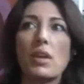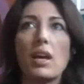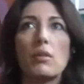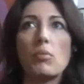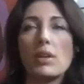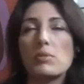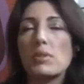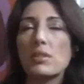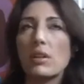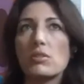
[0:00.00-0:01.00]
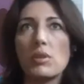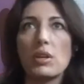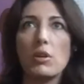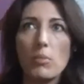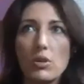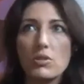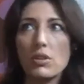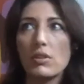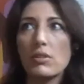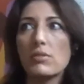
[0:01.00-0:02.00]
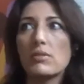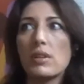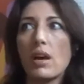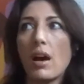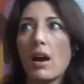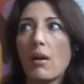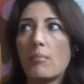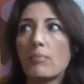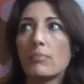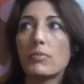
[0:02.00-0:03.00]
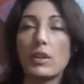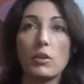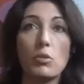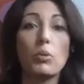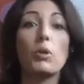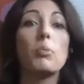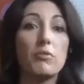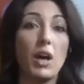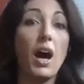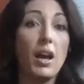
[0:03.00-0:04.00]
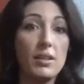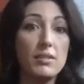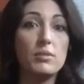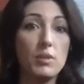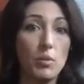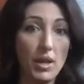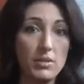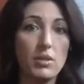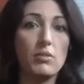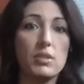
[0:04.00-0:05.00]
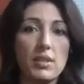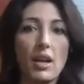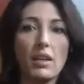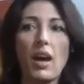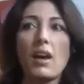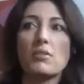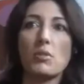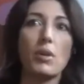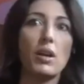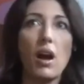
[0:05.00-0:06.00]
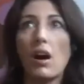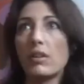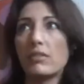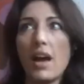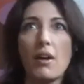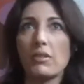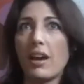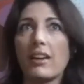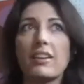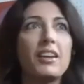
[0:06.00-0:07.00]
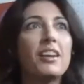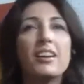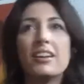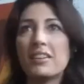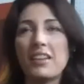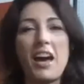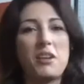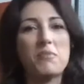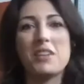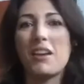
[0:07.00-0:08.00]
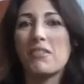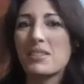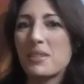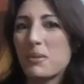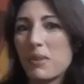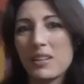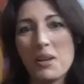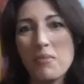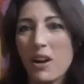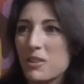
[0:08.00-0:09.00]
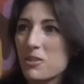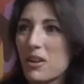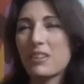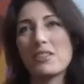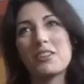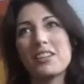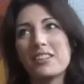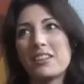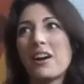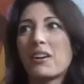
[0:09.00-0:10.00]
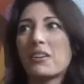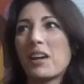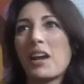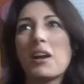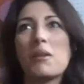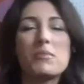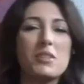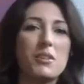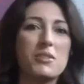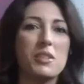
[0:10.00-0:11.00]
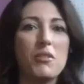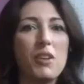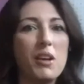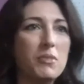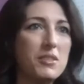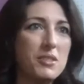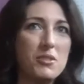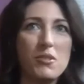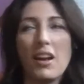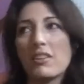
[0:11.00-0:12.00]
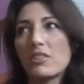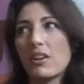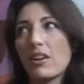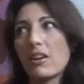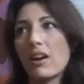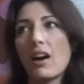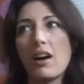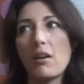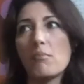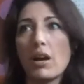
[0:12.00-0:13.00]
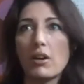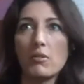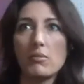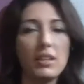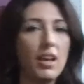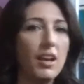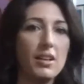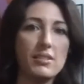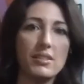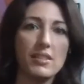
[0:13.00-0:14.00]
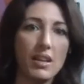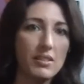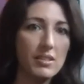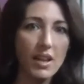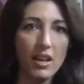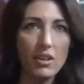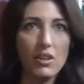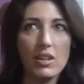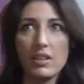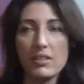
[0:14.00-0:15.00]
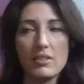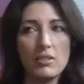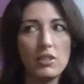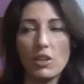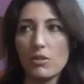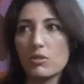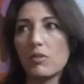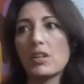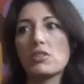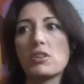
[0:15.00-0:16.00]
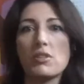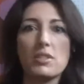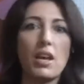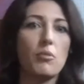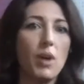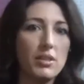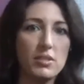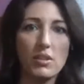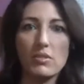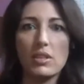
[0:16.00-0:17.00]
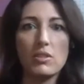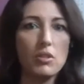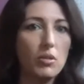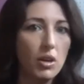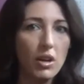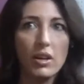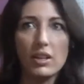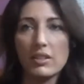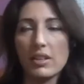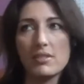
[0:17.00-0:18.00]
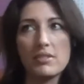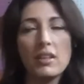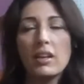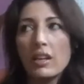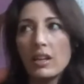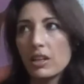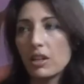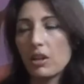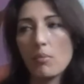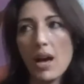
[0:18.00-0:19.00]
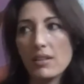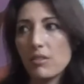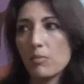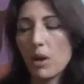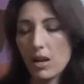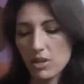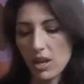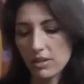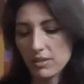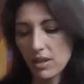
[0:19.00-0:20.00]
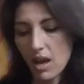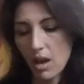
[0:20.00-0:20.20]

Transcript: then once we started doing commercials, the group of guys, the Whetstone design guys, who are all now like Adam Davis is a big time art director. He did Hunger Games. Steve Redmond's a director. Marco Mille is a set designer. He does huge features, and Whetstone did New Girl and does, massive projects.